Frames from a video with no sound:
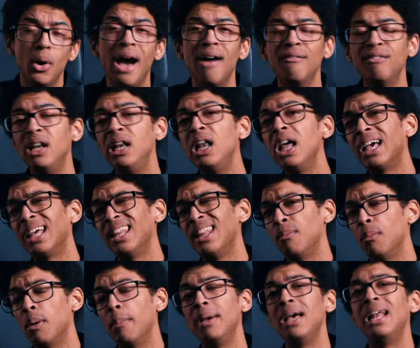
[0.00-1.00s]
we'll have a look at
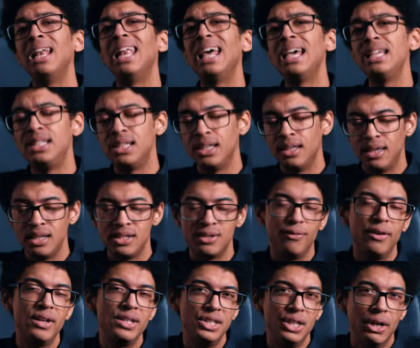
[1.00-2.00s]
them a bit later in this
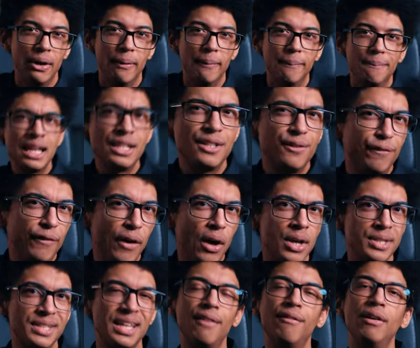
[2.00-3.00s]
video. Let's
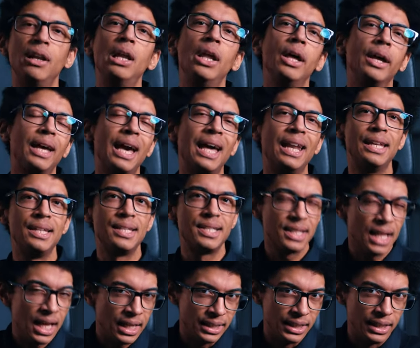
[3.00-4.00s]
first have a look at a
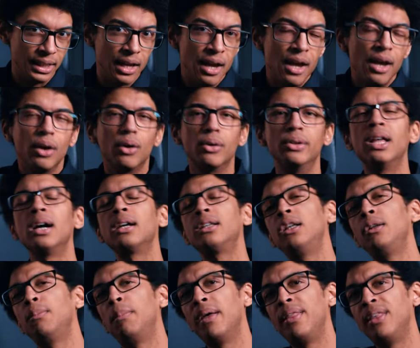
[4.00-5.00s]
study
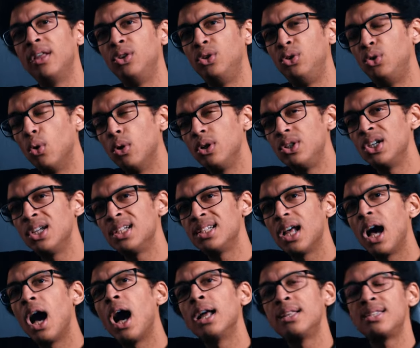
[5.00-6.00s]
conducted by the
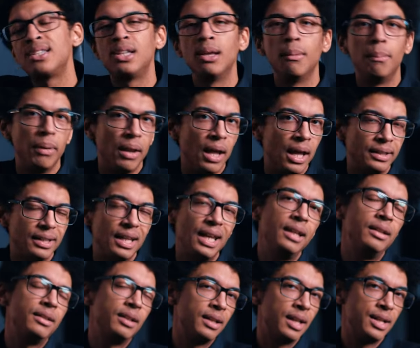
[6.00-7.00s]
Deutsches Ärzteblatt
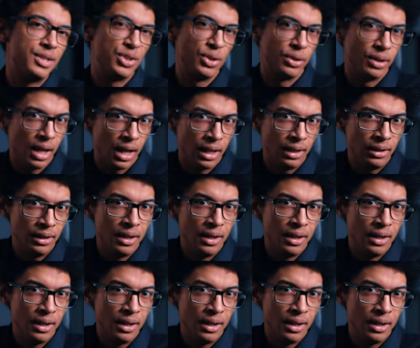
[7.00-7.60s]
International.